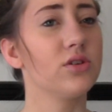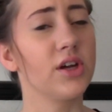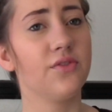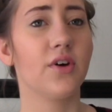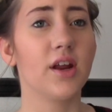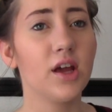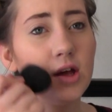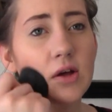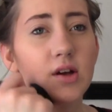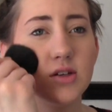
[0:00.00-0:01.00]
looking funny,
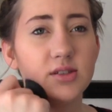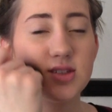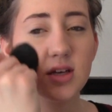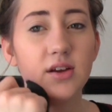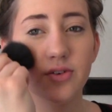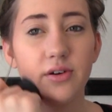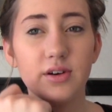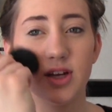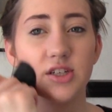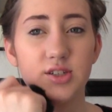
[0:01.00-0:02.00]
just like a
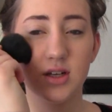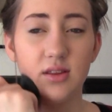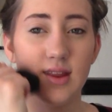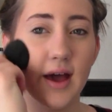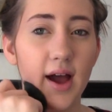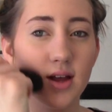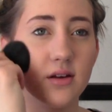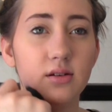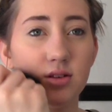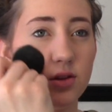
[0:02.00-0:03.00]
foundation that
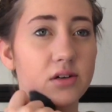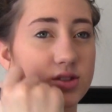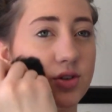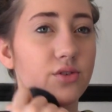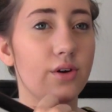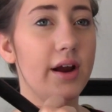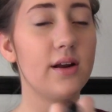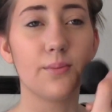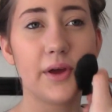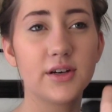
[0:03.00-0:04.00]
looks great
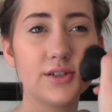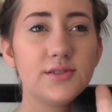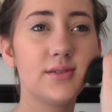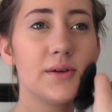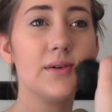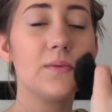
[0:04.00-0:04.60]
in pictures.